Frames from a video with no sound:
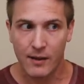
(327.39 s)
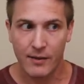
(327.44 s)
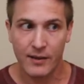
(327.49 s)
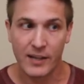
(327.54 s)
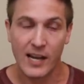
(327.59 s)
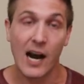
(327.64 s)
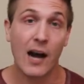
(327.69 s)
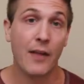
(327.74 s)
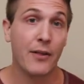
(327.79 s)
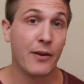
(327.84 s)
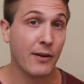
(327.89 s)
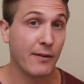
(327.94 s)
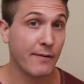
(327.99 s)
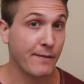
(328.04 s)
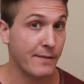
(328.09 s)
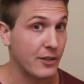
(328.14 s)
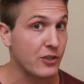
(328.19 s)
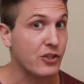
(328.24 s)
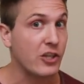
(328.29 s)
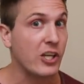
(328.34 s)
The other
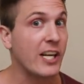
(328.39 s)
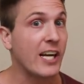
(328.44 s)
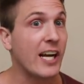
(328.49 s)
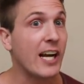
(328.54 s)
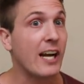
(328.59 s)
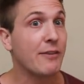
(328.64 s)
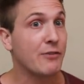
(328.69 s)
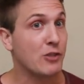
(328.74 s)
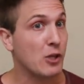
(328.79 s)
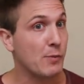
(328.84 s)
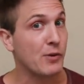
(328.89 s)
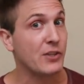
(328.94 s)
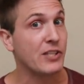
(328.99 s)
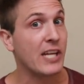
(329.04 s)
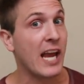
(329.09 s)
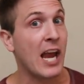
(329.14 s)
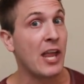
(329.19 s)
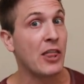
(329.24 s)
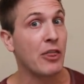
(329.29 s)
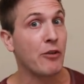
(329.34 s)
Vegeta Super
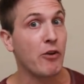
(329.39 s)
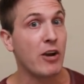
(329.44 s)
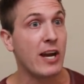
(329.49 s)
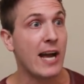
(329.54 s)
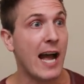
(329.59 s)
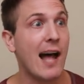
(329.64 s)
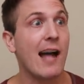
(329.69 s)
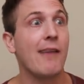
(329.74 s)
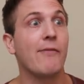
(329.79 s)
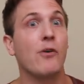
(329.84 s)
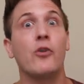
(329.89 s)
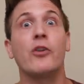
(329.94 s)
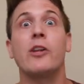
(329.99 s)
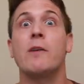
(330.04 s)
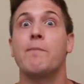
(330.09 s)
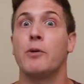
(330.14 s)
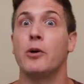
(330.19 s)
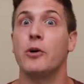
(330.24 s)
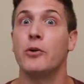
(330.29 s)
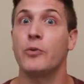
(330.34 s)
Saiyan 3, I've
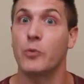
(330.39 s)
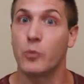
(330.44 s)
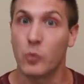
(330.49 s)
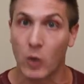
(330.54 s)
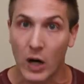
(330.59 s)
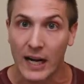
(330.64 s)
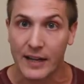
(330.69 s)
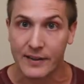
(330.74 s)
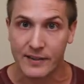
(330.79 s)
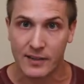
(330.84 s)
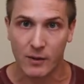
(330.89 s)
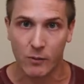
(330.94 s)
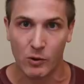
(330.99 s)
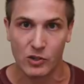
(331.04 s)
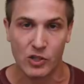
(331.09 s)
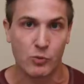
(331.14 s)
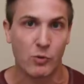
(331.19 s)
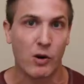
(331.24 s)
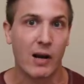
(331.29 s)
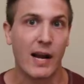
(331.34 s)
only pulled once,
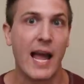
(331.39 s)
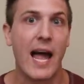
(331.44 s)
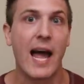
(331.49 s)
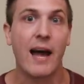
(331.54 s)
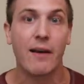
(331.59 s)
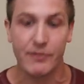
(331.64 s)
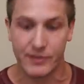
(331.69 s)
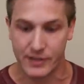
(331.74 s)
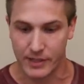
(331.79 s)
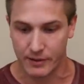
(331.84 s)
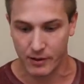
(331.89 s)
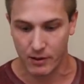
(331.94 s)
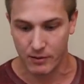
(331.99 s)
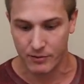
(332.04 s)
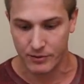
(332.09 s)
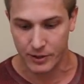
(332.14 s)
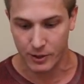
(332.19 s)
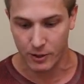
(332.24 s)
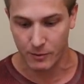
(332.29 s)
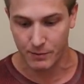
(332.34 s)
which is why I have
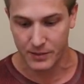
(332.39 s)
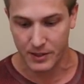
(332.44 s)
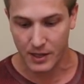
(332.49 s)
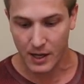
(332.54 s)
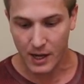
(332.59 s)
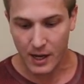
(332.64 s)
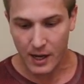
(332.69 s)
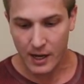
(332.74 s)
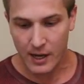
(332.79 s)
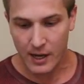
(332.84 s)
zero dupes.